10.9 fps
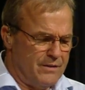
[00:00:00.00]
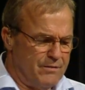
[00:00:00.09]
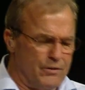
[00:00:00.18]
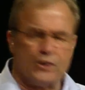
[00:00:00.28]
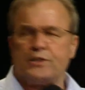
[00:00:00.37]

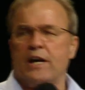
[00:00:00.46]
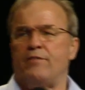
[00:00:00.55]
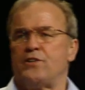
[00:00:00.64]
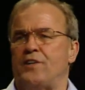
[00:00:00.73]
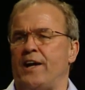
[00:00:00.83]
Verse
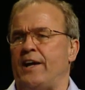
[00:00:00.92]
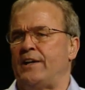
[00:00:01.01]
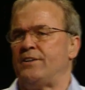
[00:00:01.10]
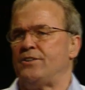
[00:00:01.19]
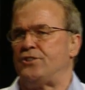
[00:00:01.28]

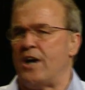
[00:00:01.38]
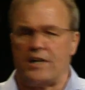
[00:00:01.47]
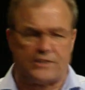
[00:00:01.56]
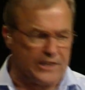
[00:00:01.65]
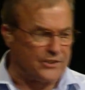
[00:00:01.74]
17,
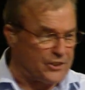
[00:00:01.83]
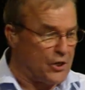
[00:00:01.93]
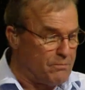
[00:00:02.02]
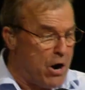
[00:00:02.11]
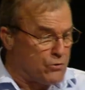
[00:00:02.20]
John says, you
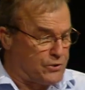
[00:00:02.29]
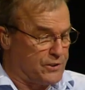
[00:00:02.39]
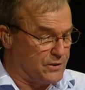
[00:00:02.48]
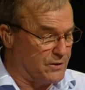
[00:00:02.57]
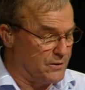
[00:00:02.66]
know,
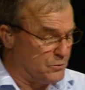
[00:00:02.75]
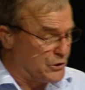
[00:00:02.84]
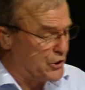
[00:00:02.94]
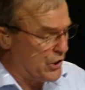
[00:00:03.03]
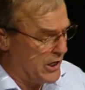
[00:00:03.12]
Moses
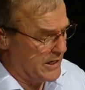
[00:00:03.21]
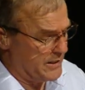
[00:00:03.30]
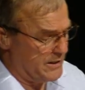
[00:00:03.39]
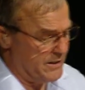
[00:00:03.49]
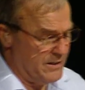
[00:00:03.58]
was good.
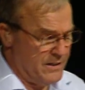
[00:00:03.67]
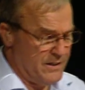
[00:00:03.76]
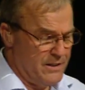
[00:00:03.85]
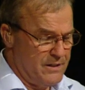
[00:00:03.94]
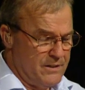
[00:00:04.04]

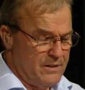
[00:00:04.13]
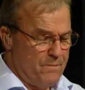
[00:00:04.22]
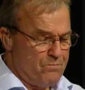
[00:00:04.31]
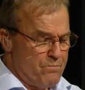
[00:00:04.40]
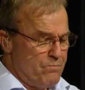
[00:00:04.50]

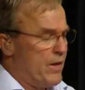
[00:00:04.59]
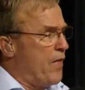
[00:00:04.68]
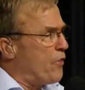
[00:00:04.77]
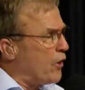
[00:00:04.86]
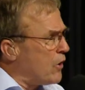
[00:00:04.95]

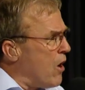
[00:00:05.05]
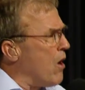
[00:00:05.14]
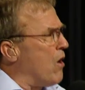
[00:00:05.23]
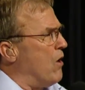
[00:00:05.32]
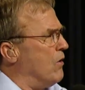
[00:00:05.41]
And the
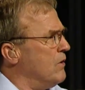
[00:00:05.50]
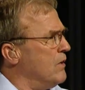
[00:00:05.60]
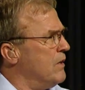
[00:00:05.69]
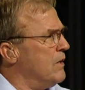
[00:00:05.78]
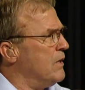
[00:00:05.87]
law
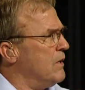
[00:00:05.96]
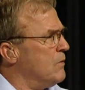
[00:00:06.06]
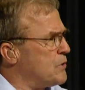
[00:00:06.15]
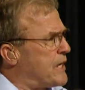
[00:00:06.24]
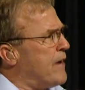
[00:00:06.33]

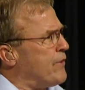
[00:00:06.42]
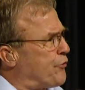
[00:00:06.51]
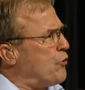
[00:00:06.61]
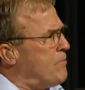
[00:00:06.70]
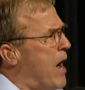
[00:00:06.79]
was given
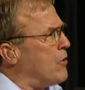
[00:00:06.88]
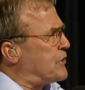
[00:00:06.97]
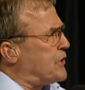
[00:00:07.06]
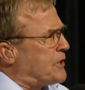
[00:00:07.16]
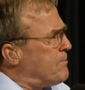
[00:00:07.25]
through
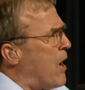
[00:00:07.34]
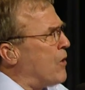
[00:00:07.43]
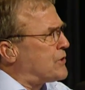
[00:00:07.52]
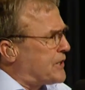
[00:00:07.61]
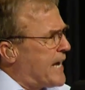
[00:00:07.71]
Moses, and
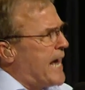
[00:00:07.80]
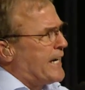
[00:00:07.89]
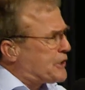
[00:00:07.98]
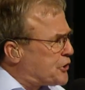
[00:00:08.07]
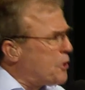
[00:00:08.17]
Moses had
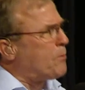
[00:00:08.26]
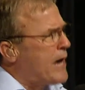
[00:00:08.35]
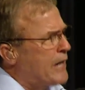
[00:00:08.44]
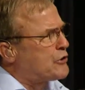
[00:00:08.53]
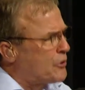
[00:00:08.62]
a
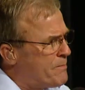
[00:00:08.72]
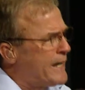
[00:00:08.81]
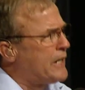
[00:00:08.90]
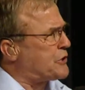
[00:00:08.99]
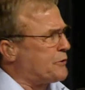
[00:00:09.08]
supernatural
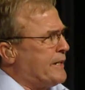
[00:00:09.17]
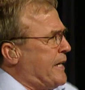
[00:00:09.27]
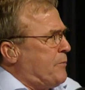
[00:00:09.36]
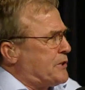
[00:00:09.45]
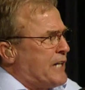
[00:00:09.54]
ministry
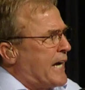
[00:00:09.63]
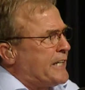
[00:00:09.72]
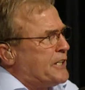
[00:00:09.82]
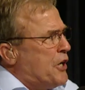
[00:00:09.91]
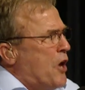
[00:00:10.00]
that was
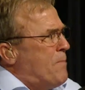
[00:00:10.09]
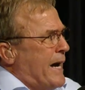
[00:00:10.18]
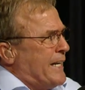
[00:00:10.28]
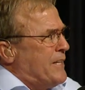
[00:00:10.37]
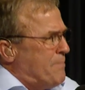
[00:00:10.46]
second to
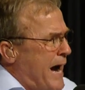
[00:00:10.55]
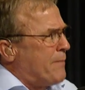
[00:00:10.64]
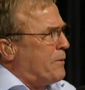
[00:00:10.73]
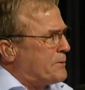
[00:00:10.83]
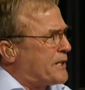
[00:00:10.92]
nobody in the
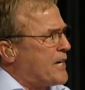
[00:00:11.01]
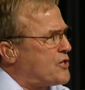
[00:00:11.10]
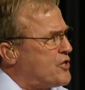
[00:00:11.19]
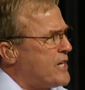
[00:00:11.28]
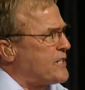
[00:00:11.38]
Bible
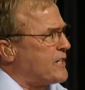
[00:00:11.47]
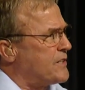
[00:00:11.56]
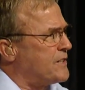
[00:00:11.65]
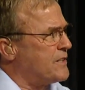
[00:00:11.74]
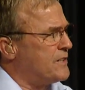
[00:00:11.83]
besides
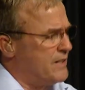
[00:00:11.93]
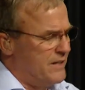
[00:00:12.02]
Jesus.